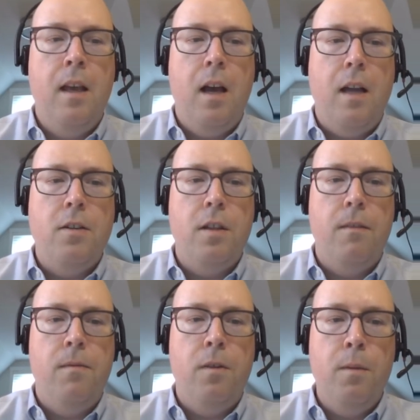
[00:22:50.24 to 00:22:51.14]
Under the
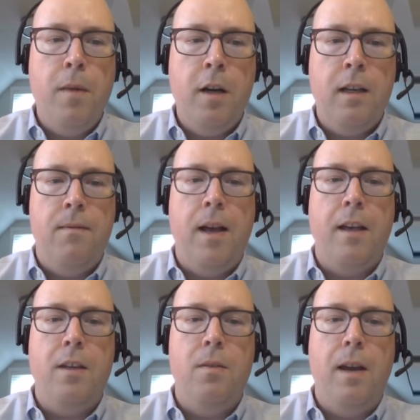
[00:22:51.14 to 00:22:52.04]
full market
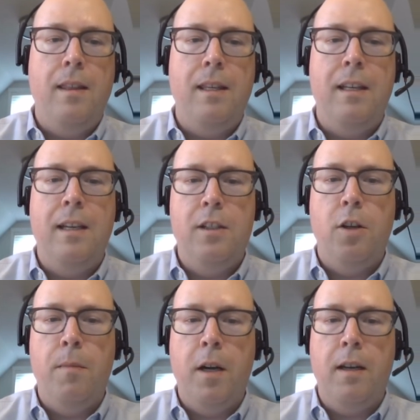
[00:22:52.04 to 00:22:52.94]
value and the
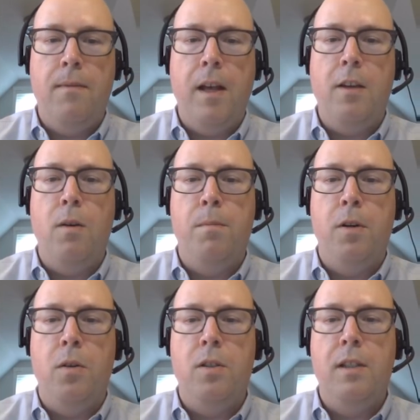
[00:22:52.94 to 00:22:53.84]
initial market value
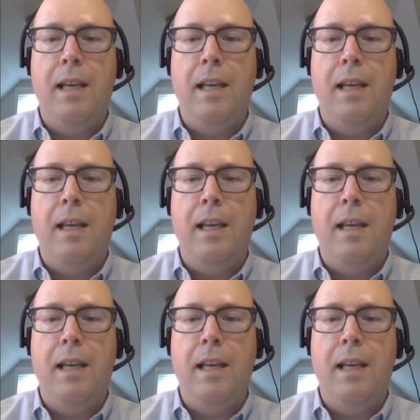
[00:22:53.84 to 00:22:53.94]
approach,